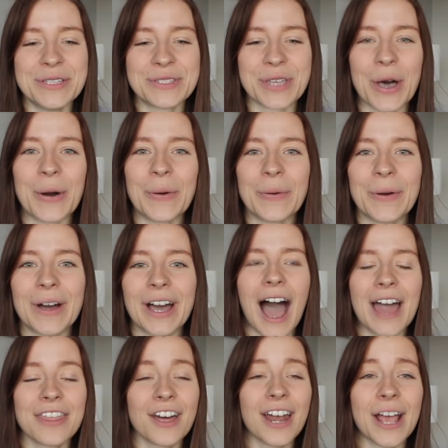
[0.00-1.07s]
So
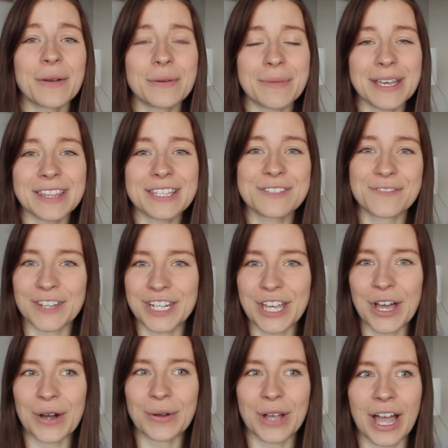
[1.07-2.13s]
I thought I would make this
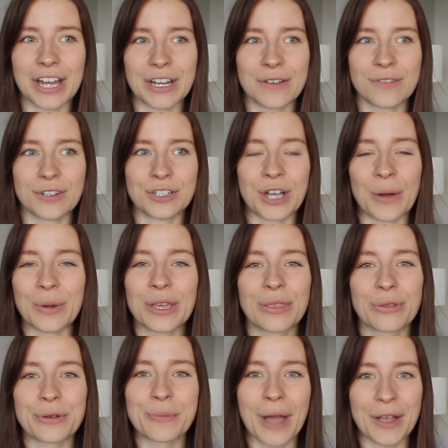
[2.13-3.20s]
video kind of going
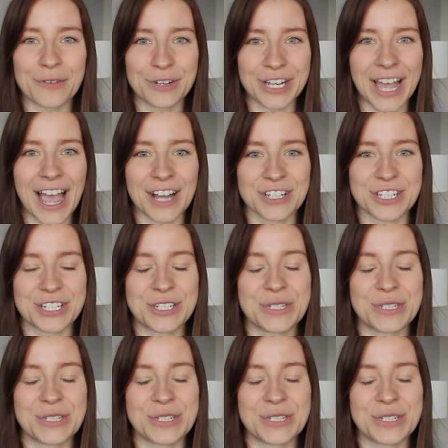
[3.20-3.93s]
through my reaction